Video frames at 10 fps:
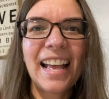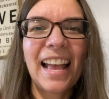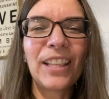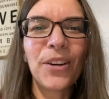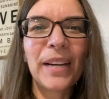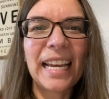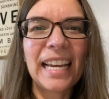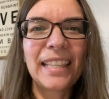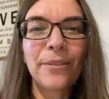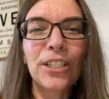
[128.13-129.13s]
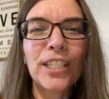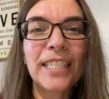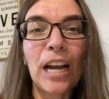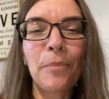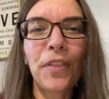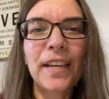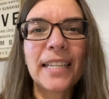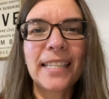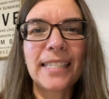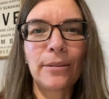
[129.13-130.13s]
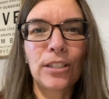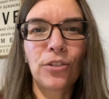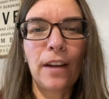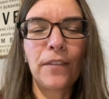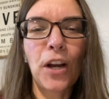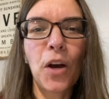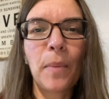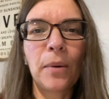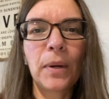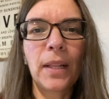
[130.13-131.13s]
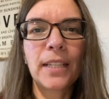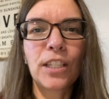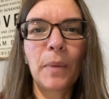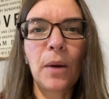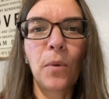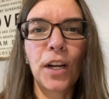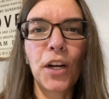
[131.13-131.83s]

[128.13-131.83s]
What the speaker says: Hello again. There was just a couple things as I was driving home I realized you might want